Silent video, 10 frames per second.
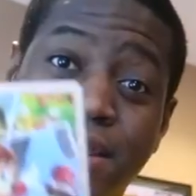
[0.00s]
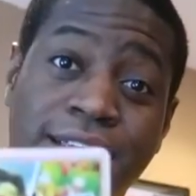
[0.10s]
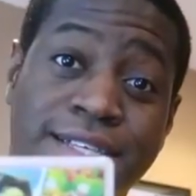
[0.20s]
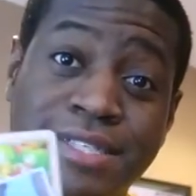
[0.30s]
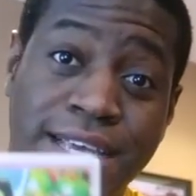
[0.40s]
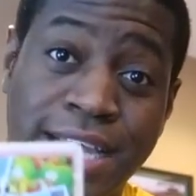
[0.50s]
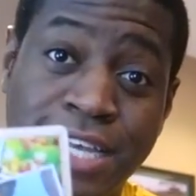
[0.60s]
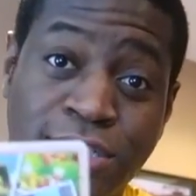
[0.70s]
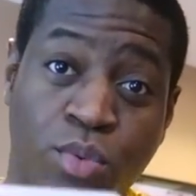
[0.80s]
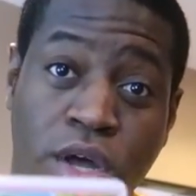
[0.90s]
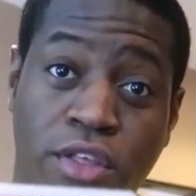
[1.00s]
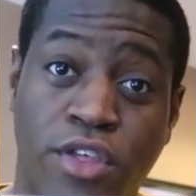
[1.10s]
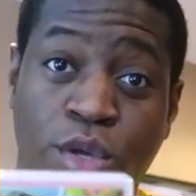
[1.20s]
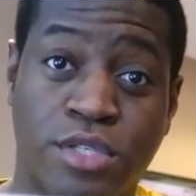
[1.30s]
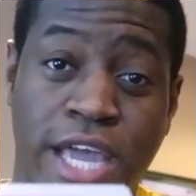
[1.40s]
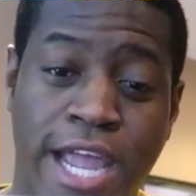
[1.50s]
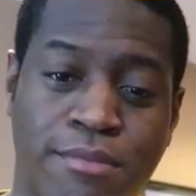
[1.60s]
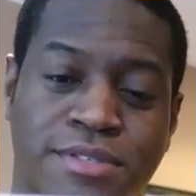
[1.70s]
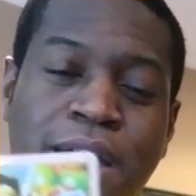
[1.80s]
This is one of those games.